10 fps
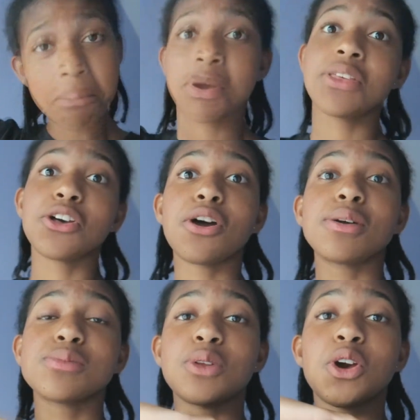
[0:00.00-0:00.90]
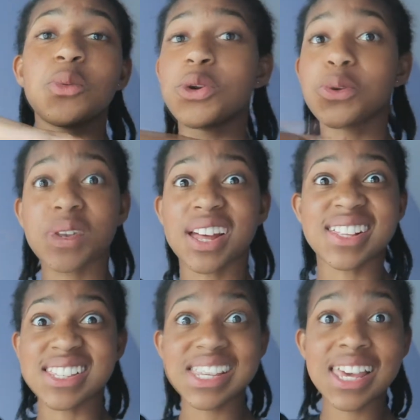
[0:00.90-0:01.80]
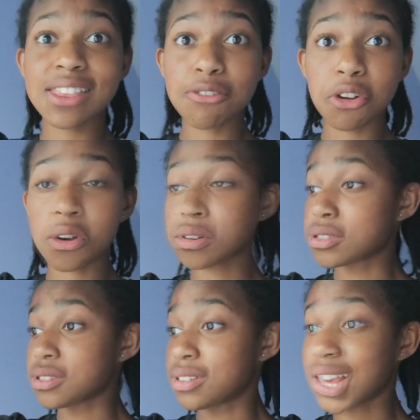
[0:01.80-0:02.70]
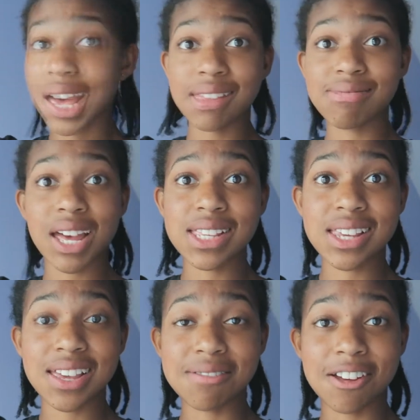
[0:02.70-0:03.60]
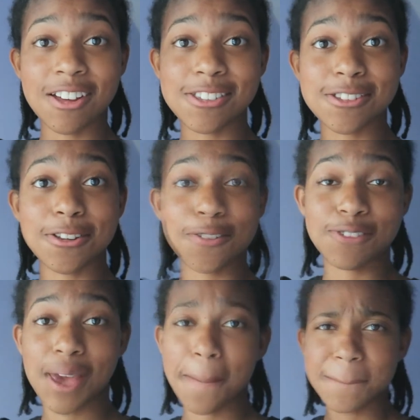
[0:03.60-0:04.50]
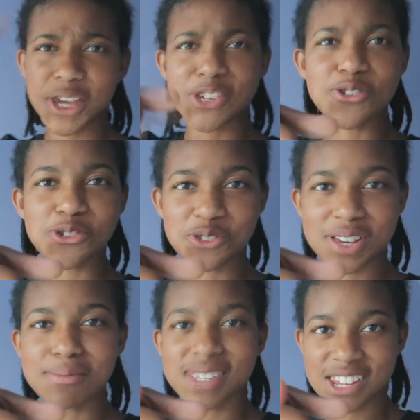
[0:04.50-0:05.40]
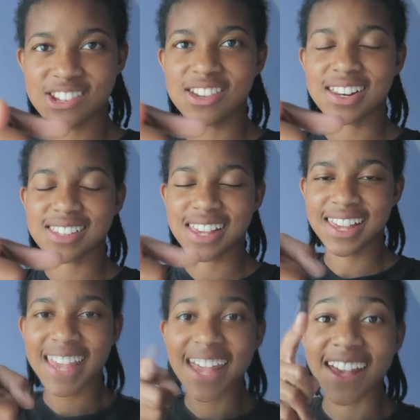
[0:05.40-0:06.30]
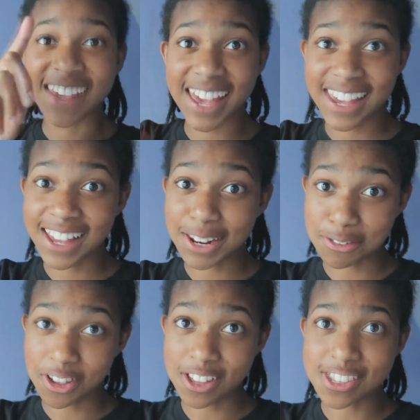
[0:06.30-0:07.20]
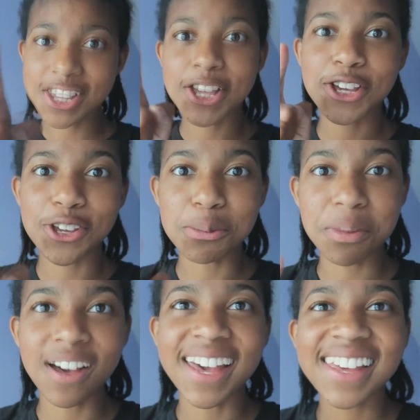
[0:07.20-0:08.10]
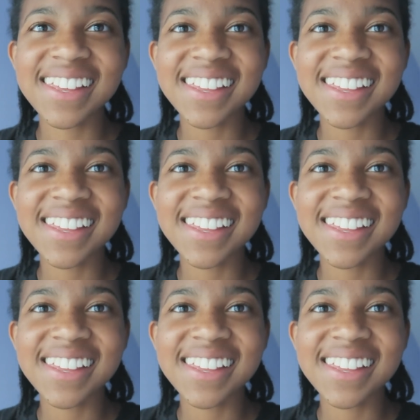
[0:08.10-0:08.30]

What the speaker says: put in the comments below what you would like to see in the vlogs. Yeah, that is it, guys. So don't forget, make your dreams into reality. Okay, I love you guys. Goodbye.